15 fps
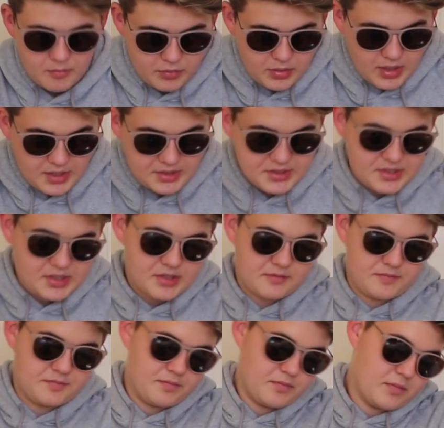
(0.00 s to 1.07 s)
Plus,
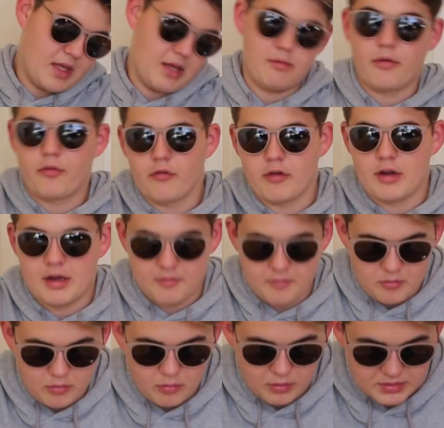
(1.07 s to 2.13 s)
they were free,
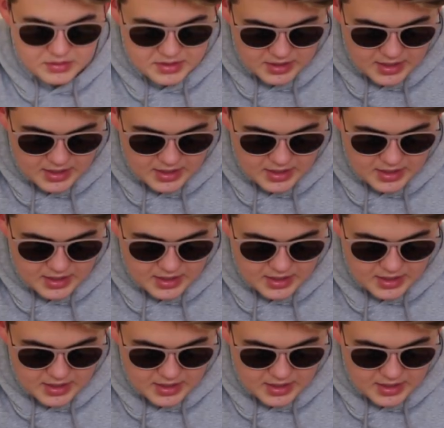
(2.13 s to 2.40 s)
once